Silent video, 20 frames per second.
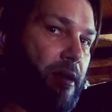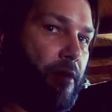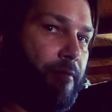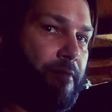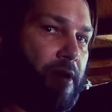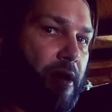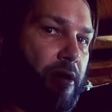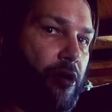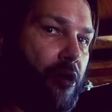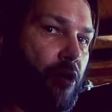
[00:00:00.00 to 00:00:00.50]
You've
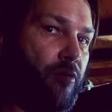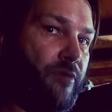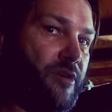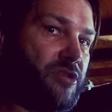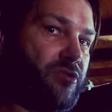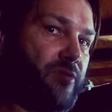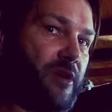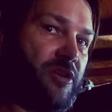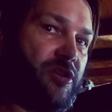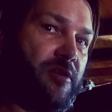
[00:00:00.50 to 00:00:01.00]
got no
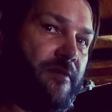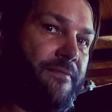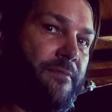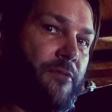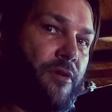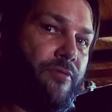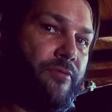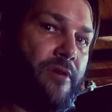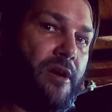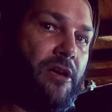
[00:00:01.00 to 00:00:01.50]
restriction from
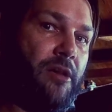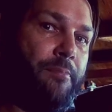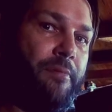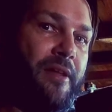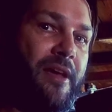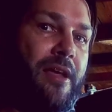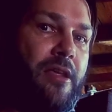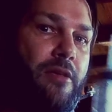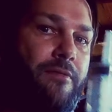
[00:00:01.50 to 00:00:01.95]
your throttle plate.